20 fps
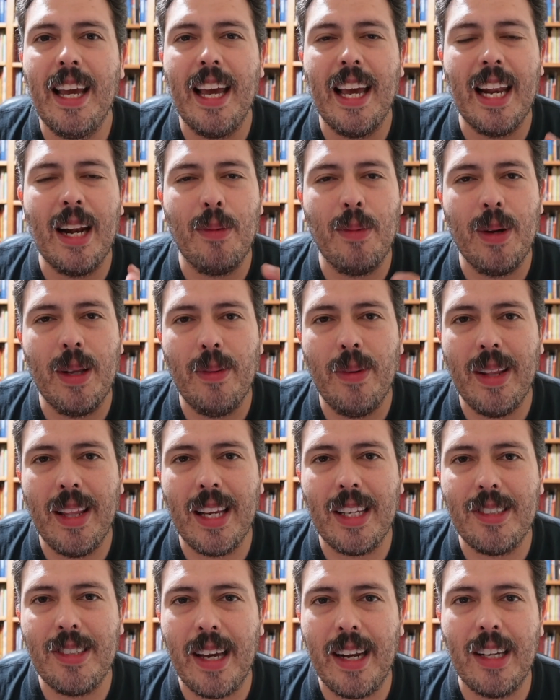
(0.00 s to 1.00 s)
and I'm really, really
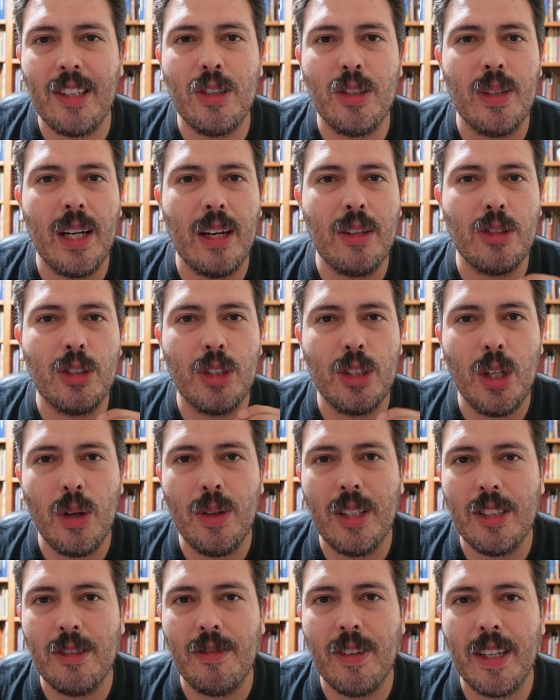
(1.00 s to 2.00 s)
excited to now show
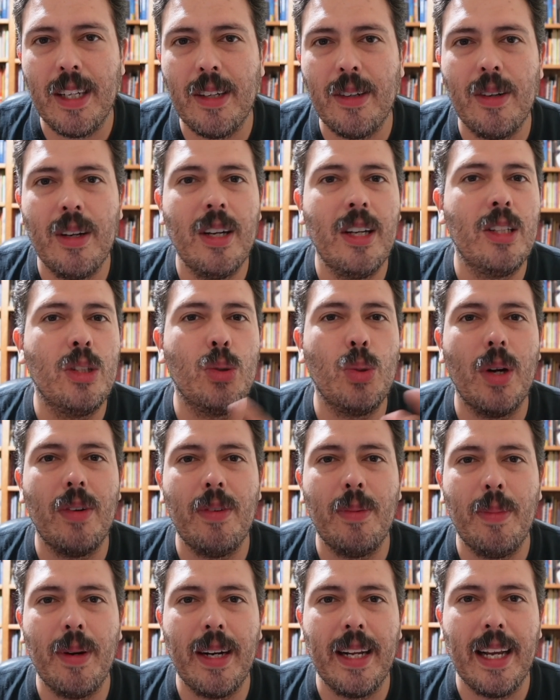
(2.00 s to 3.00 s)
this video to
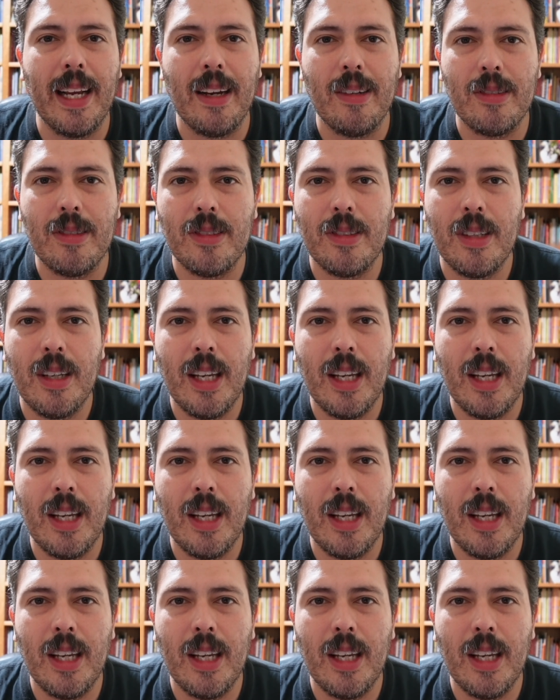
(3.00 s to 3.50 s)
everybody else.